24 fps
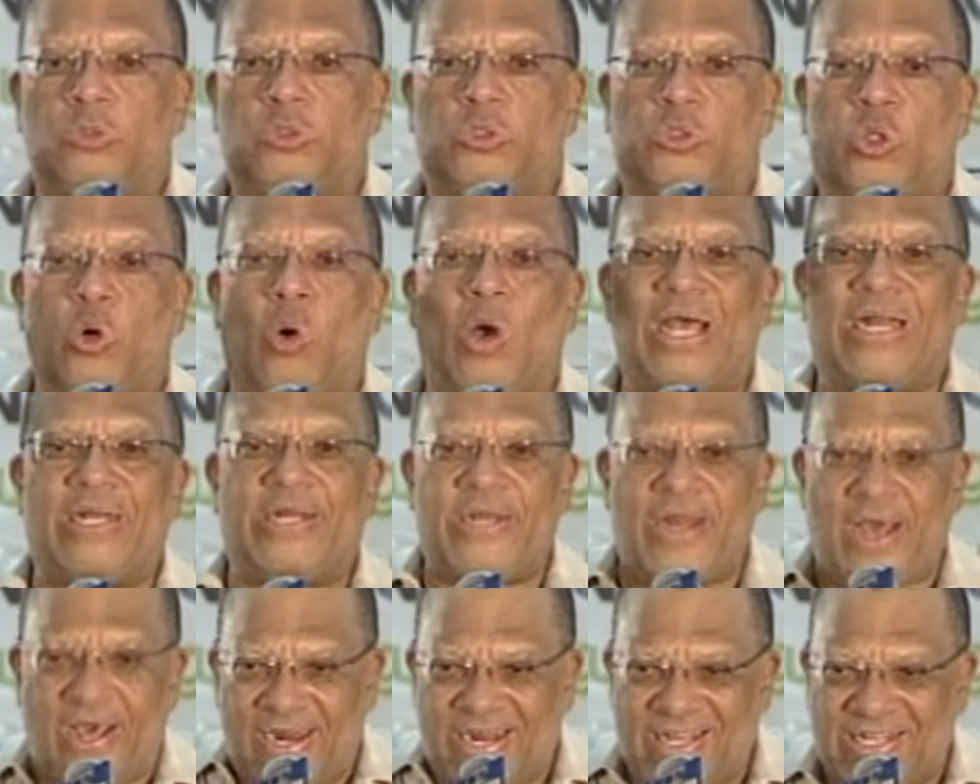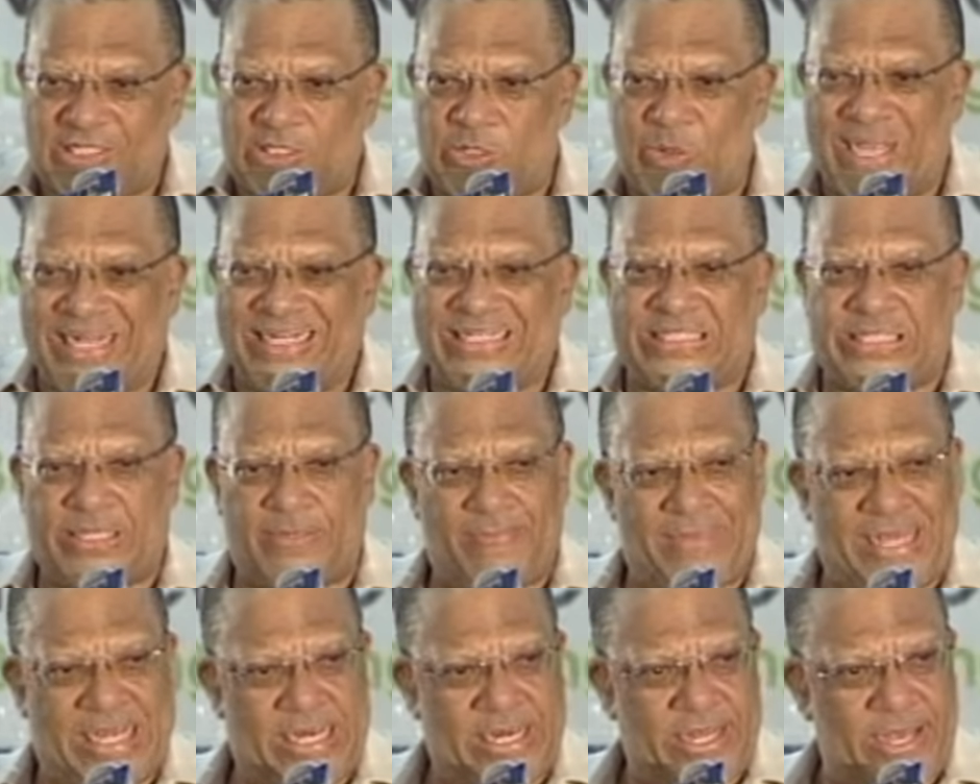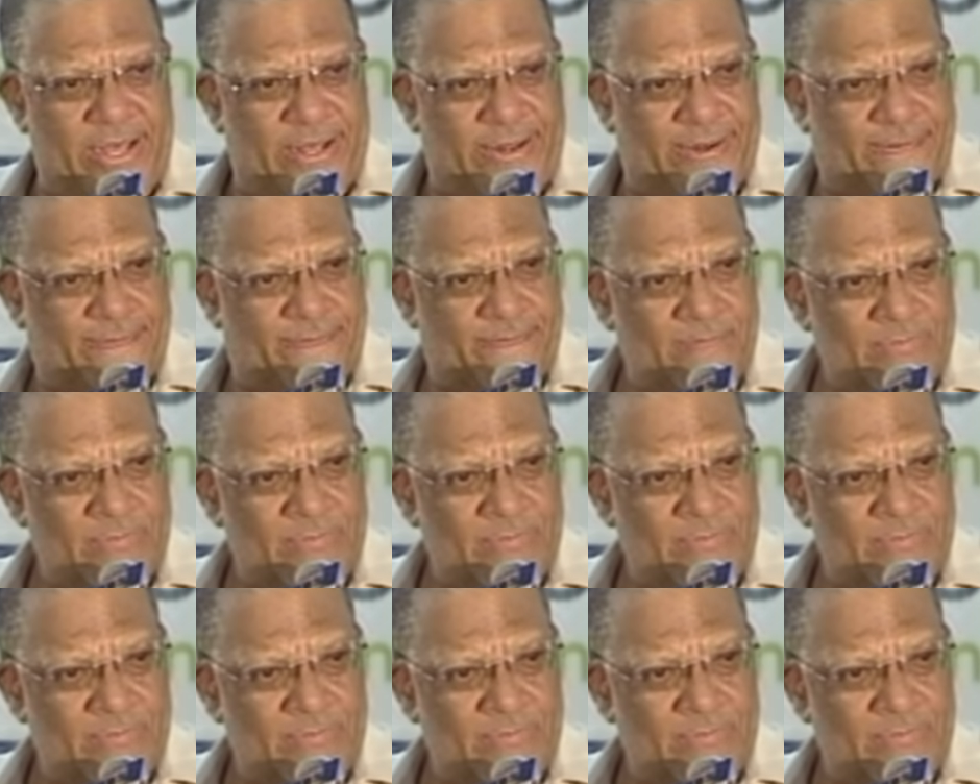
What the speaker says: do another $20 million